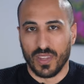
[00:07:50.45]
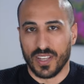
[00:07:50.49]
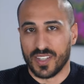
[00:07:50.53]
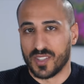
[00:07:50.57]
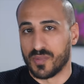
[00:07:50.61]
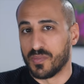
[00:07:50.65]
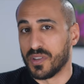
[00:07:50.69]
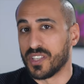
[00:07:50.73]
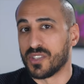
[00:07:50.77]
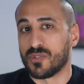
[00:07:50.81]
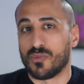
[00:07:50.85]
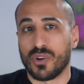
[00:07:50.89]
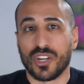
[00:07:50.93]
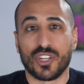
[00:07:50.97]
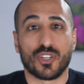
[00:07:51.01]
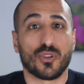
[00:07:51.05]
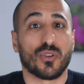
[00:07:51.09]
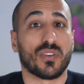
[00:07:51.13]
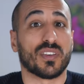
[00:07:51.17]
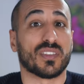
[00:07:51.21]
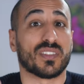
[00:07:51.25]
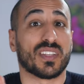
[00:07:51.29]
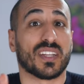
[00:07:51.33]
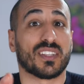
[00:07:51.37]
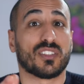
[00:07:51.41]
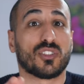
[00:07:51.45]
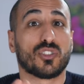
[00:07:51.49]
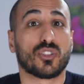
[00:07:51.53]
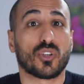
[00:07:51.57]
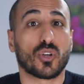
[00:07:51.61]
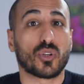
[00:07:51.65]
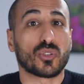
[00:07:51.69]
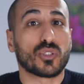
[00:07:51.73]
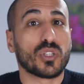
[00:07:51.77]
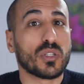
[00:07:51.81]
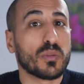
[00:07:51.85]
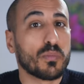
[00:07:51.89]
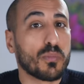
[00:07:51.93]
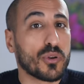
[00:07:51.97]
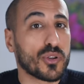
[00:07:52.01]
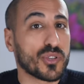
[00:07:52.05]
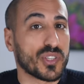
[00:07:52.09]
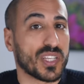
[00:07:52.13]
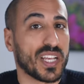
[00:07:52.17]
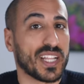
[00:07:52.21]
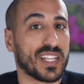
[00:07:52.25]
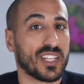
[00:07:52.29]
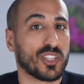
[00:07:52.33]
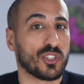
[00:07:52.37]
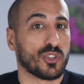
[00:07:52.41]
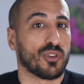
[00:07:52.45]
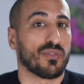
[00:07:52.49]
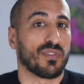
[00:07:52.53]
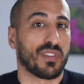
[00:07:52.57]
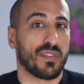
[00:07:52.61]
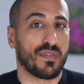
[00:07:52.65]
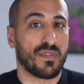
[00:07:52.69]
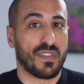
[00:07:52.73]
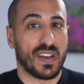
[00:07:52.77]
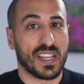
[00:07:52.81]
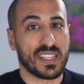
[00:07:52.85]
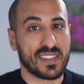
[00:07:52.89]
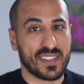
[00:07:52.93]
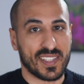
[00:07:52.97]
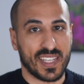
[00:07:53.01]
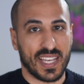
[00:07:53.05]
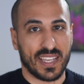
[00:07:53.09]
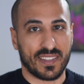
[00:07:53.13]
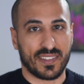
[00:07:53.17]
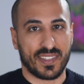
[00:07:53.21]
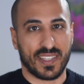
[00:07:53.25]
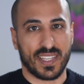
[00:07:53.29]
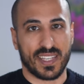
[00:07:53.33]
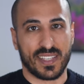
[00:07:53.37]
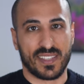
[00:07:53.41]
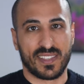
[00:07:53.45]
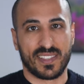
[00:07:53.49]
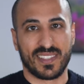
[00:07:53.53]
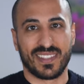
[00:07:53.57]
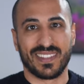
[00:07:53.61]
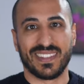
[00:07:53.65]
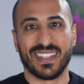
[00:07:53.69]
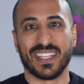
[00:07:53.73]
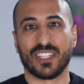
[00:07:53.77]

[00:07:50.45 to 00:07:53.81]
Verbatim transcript: The expense ratio is the total percentage of the fund's assets